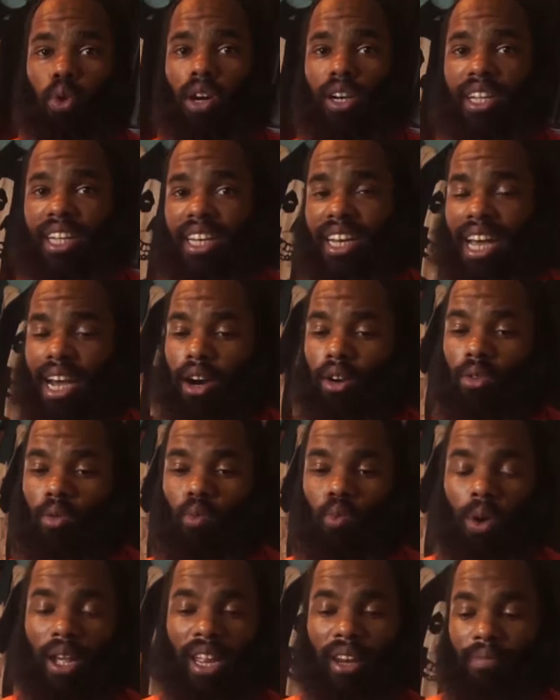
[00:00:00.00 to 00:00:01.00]
working
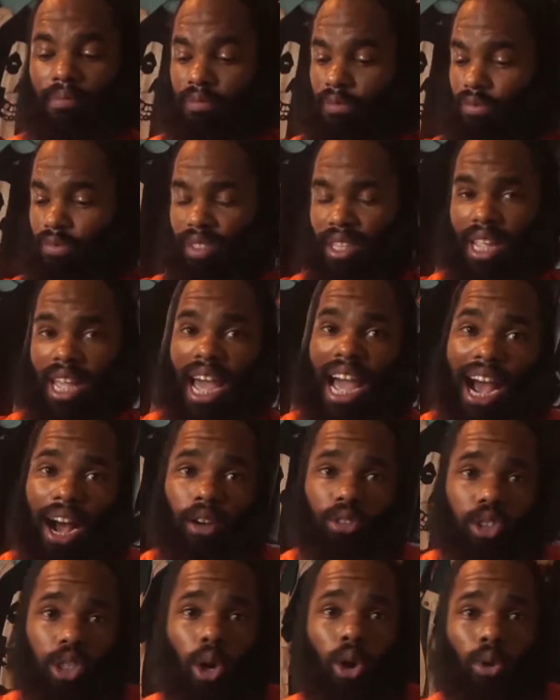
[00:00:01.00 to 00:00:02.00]
out with
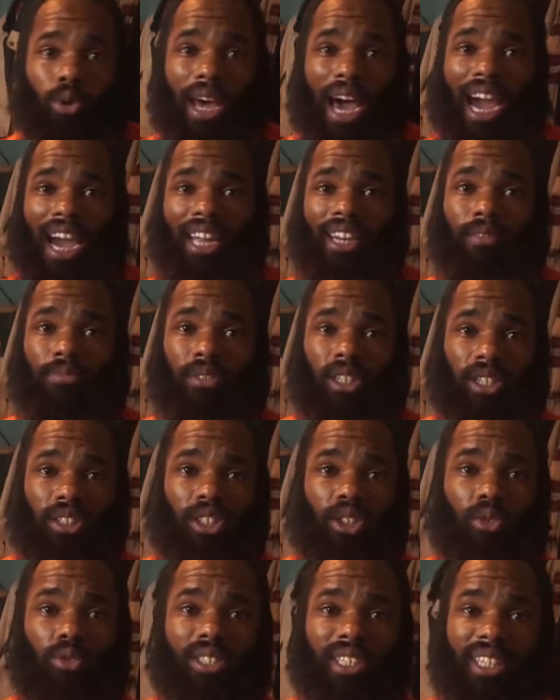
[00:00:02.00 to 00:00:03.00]
household items or
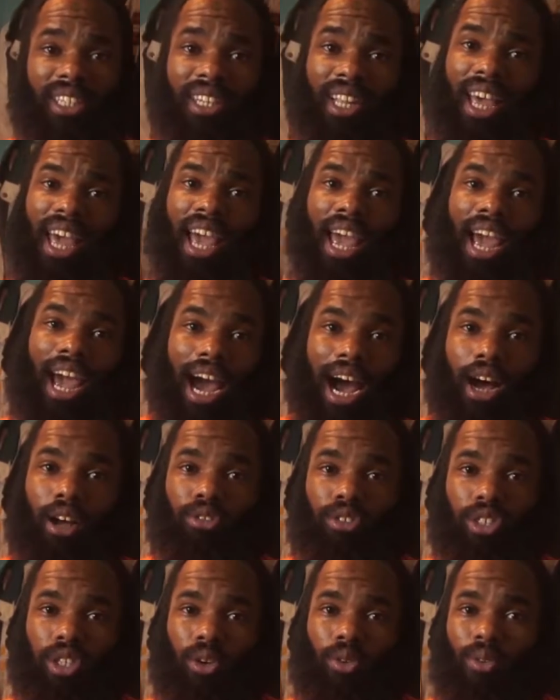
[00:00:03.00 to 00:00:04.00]
using
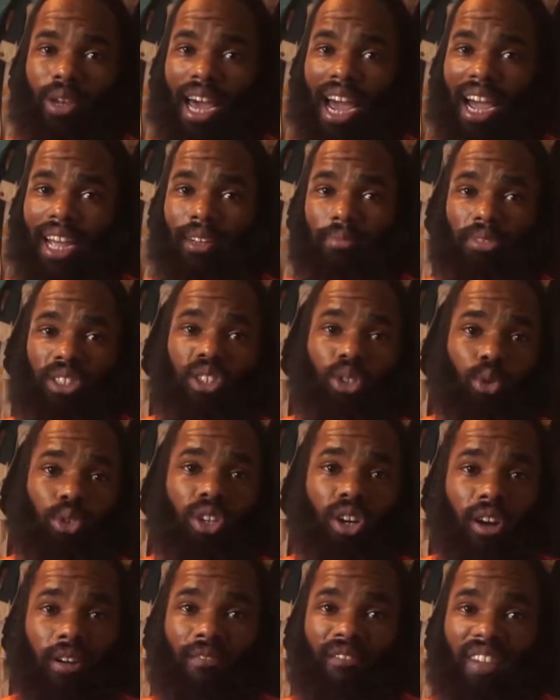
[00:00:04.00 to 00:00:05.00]
household items to
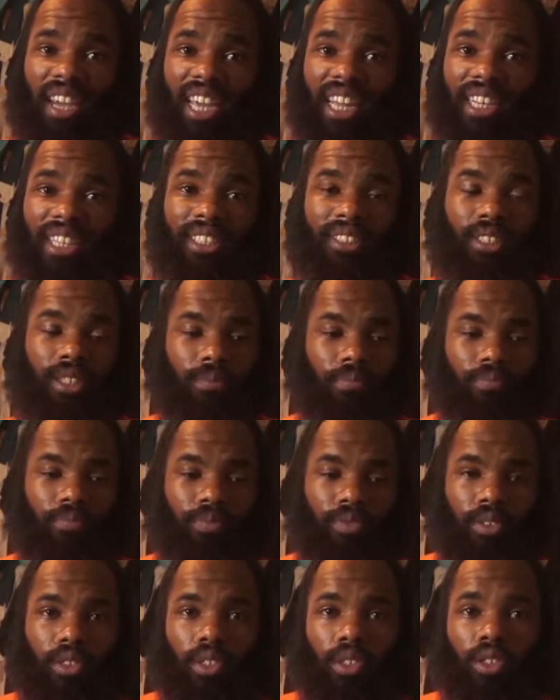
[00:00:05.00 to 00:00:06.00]
your advantage,
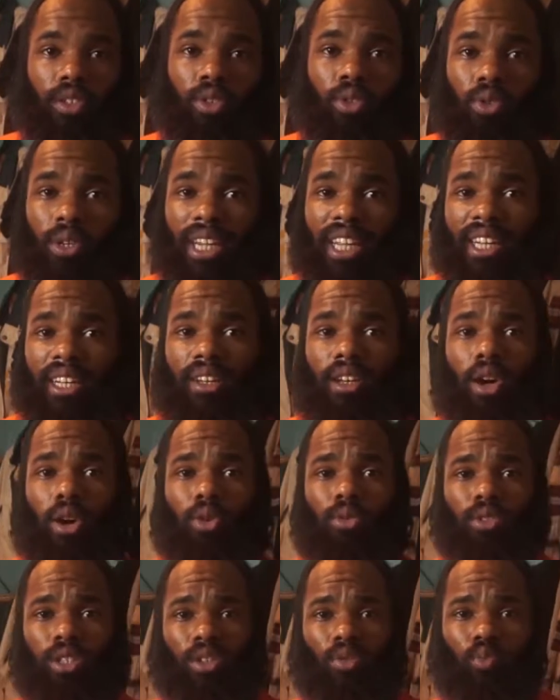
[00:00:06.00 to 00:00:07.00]
you can
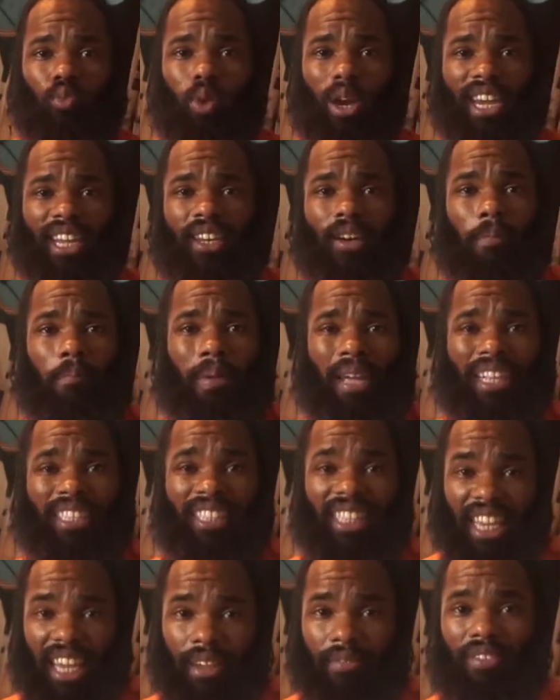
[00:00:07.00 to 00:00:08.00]
load the weight up
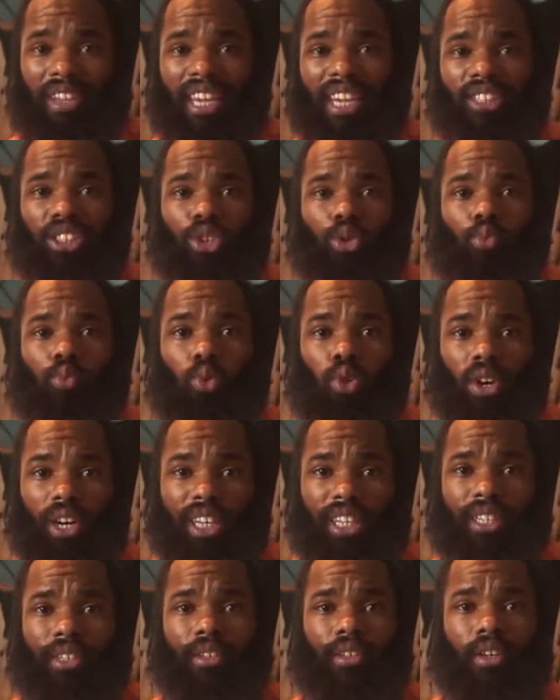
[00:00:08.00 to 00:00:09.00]
as heavy as you
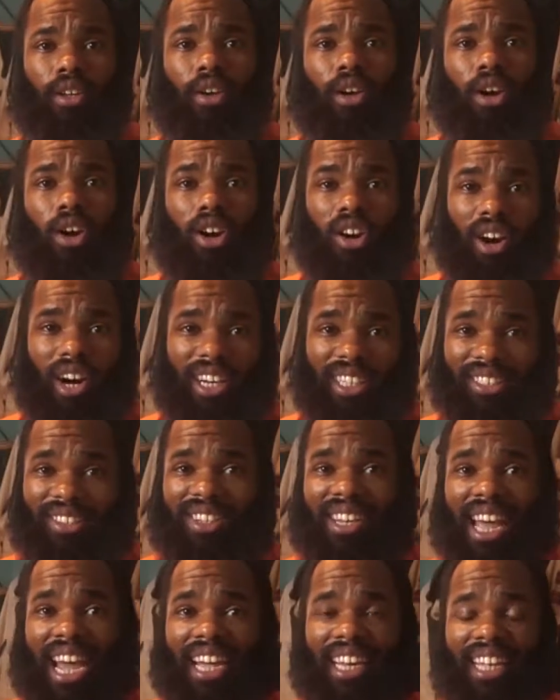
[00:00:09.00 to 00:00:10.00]
want or as
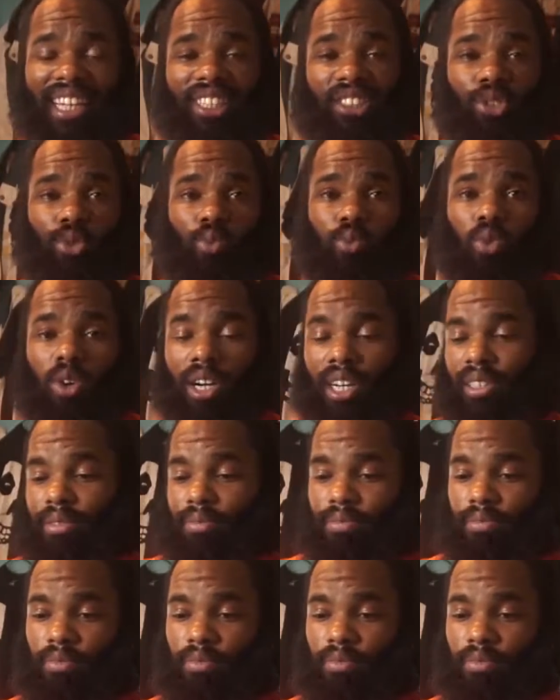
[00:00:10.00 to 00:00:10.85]
light as you want.